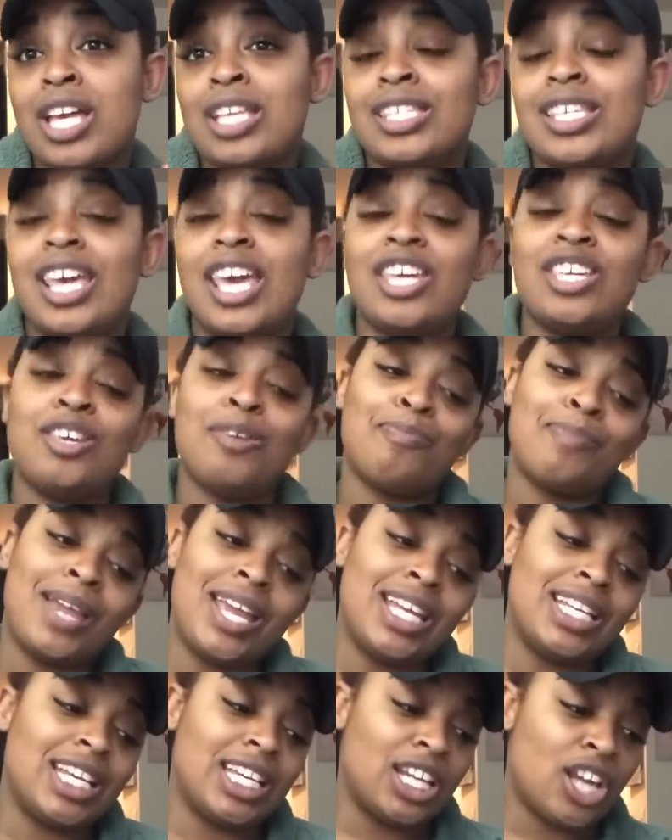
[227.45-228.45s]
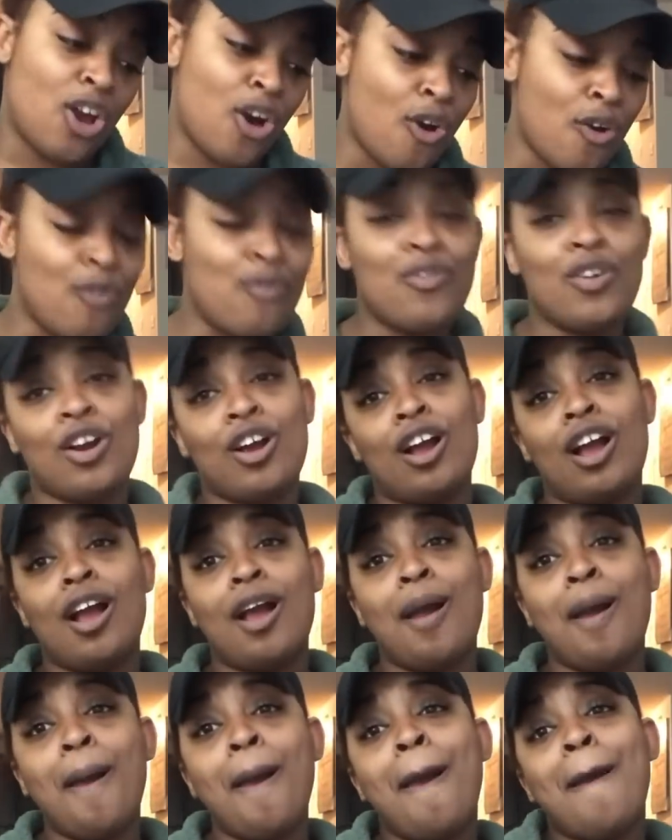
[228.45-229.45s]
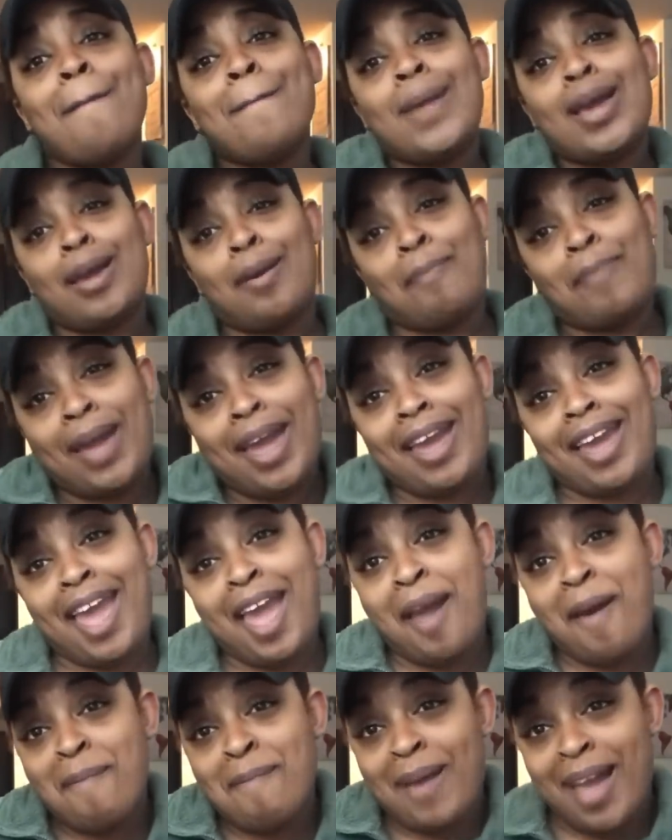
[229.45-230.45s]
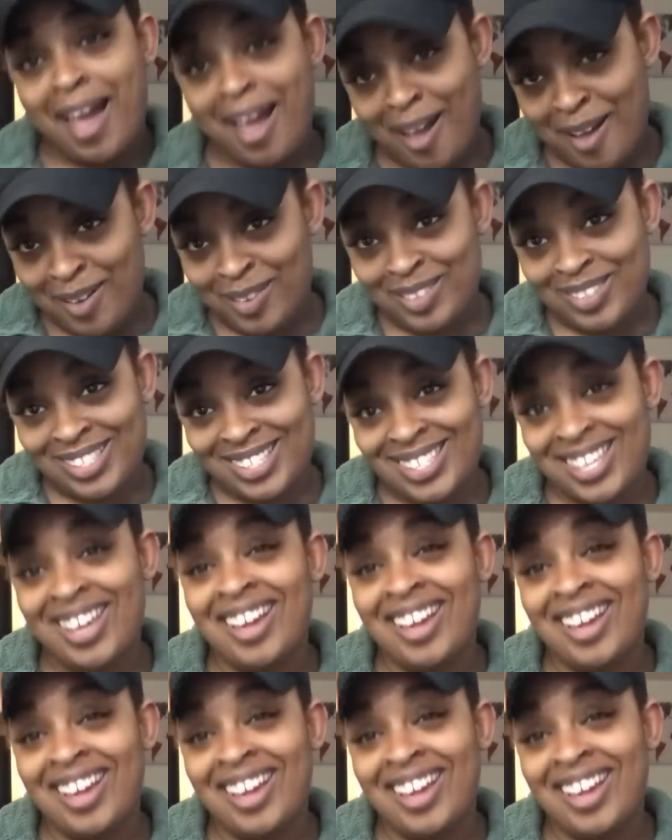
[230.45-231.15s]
tell you bend it over, make a big cat bounce.